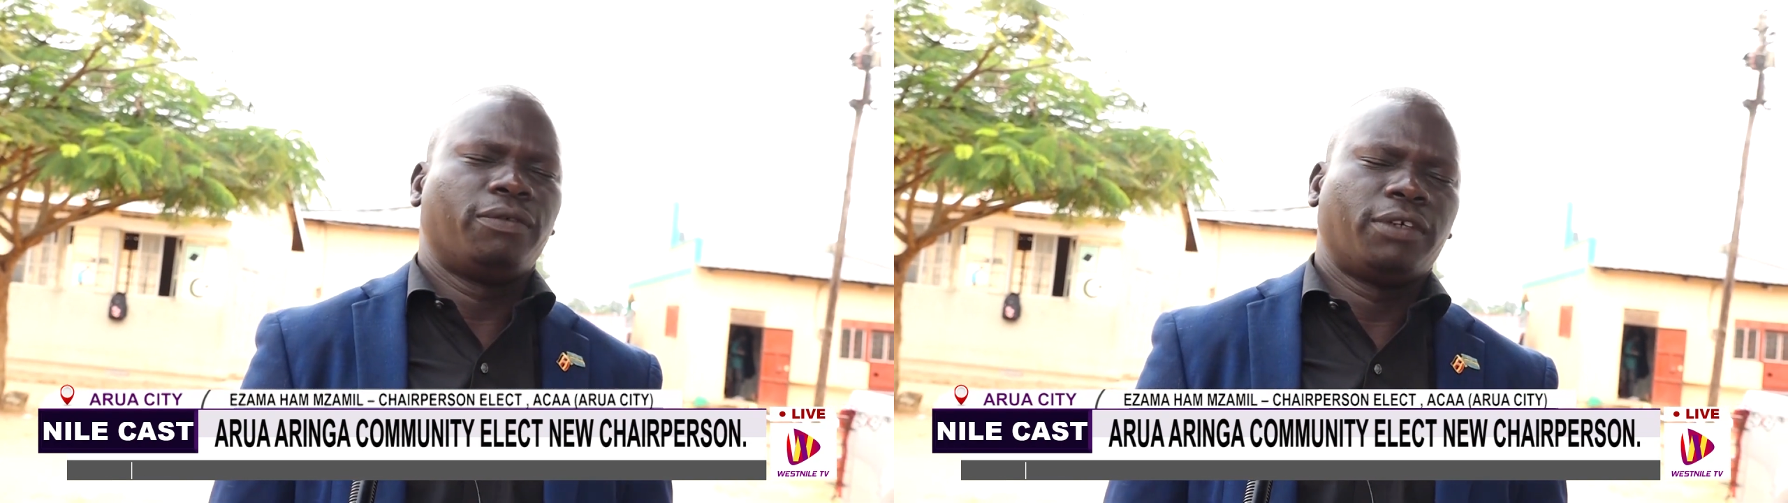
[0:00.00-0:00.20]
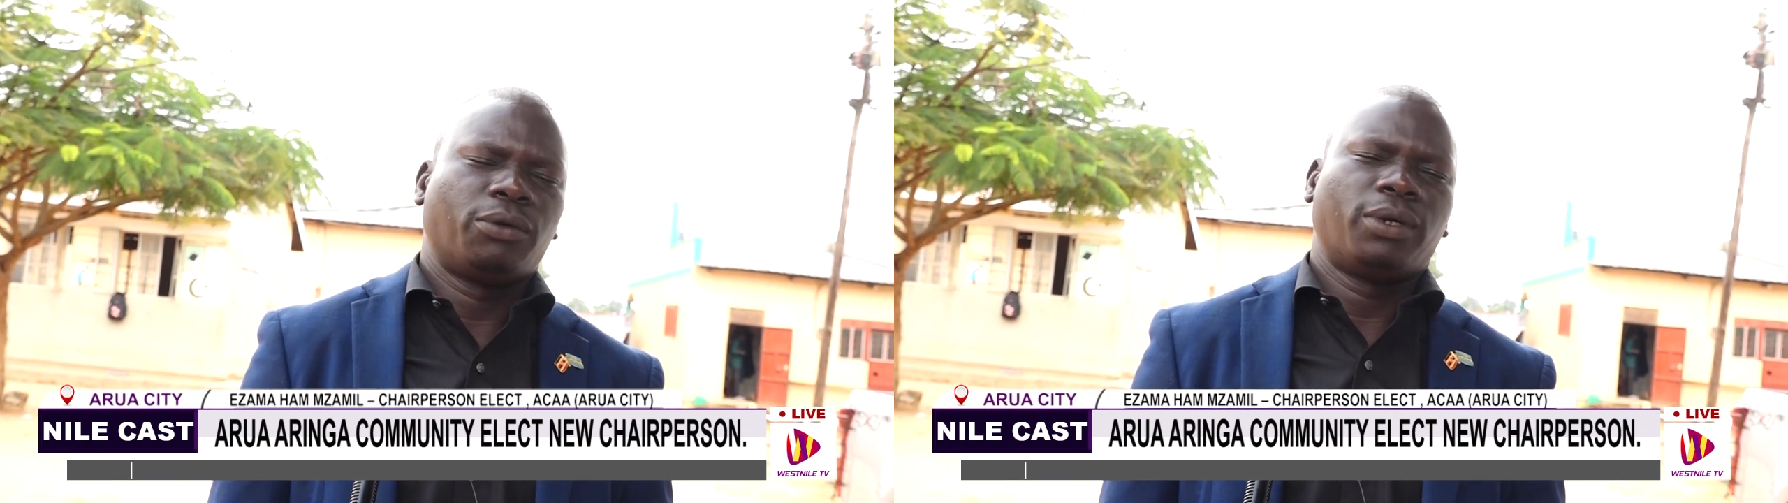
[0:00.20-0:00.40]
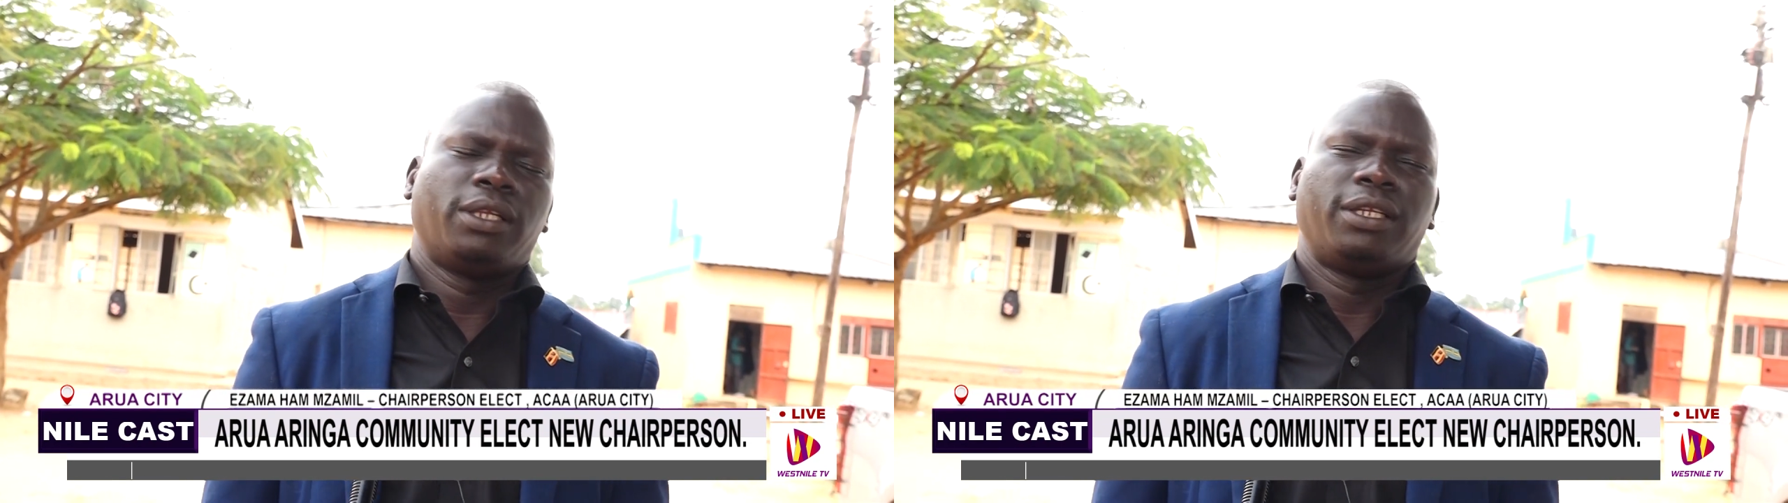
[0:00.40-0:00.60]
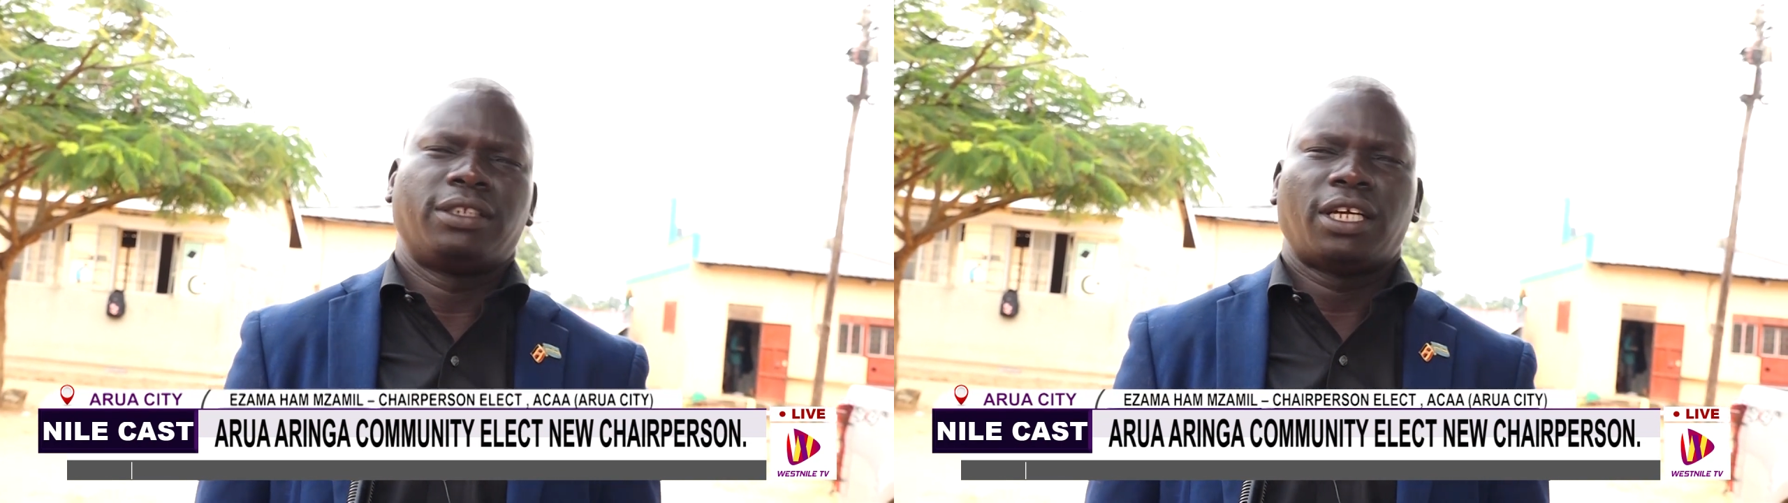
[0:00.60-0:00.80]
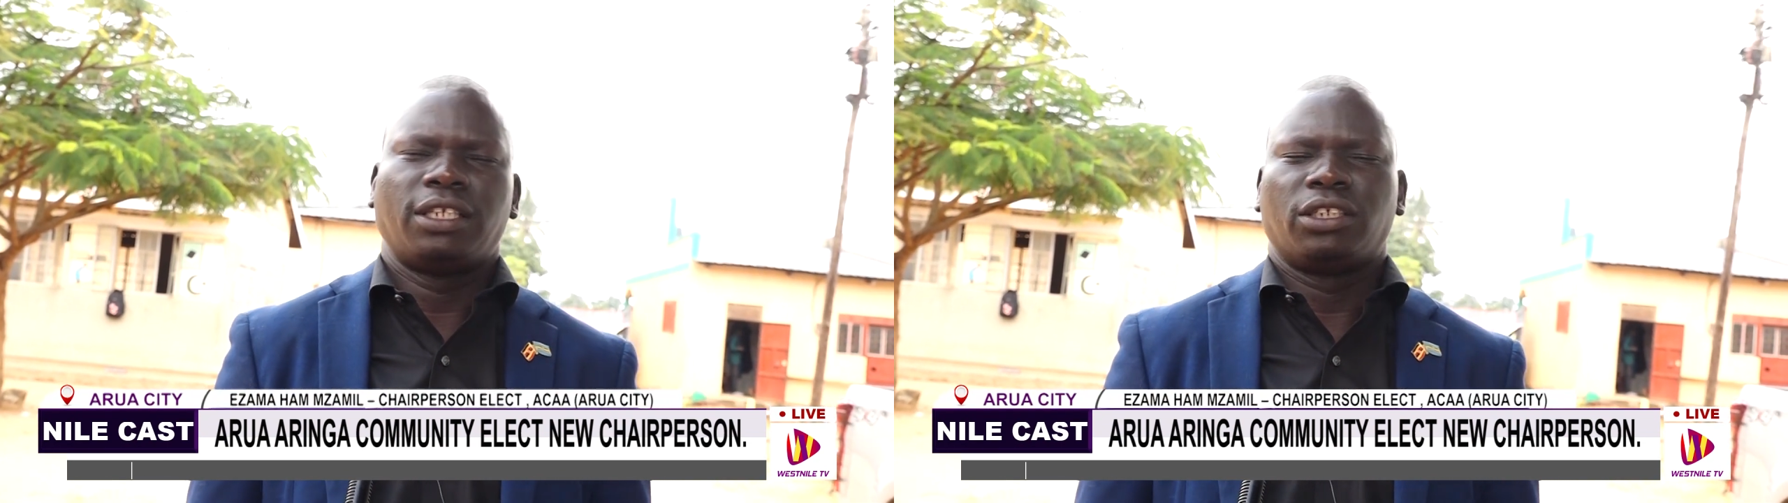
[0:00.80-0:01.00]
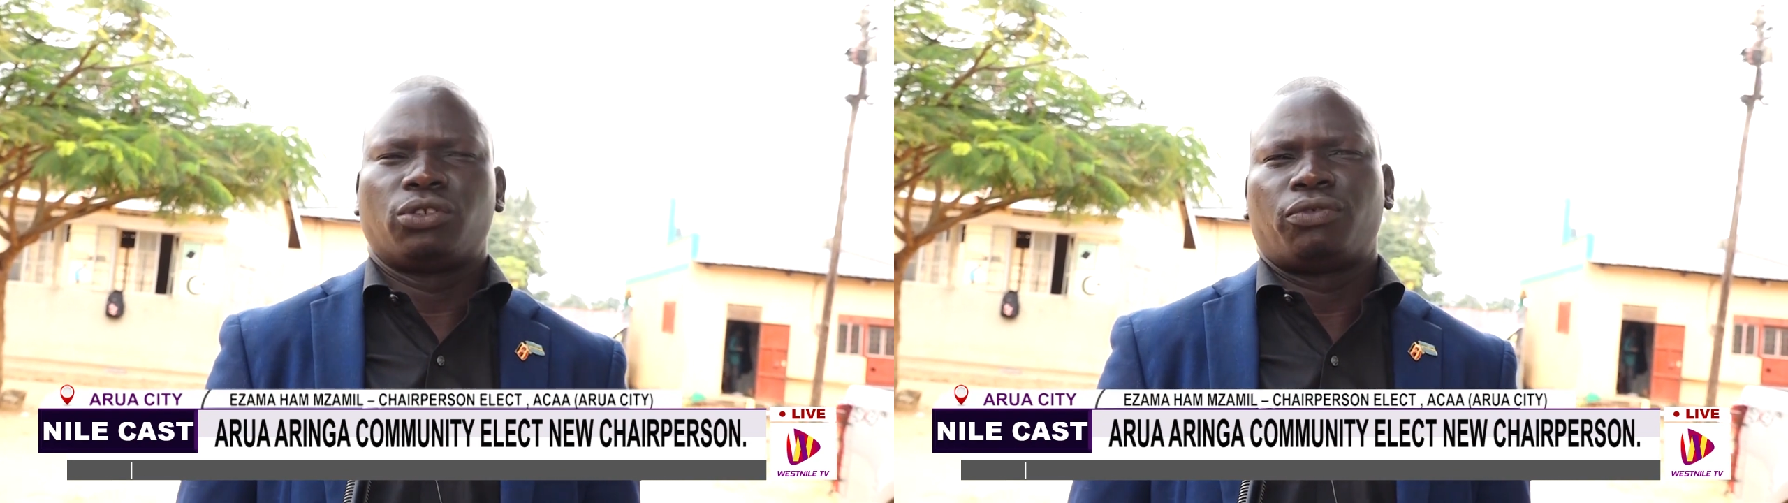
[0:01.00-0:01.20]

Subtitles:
very well the challenges